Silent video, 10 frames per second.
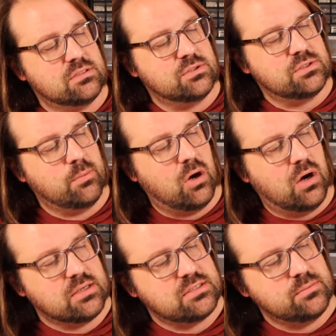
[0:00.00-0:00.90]
There's some
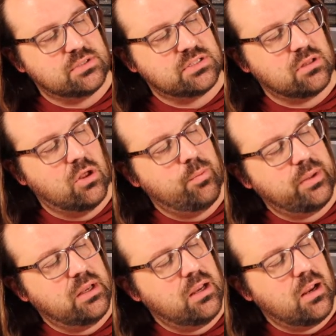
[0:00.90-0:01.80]
awesome
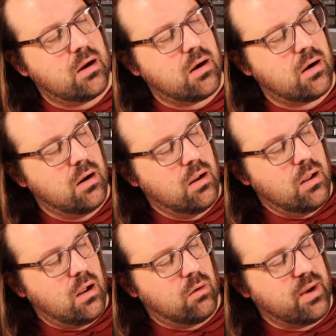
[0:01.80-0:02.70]
sloping here
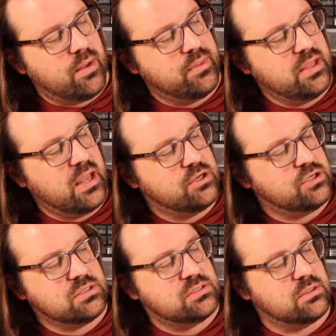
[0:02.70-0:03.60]
around the
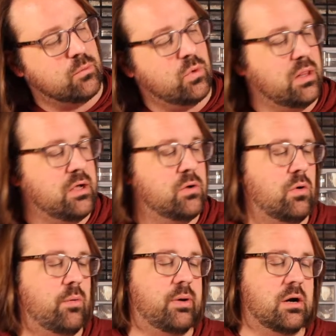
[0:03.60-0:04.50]
edges, some really
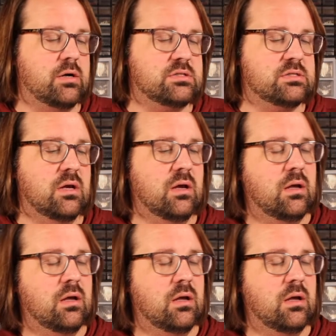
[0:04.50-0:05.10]
cool parts.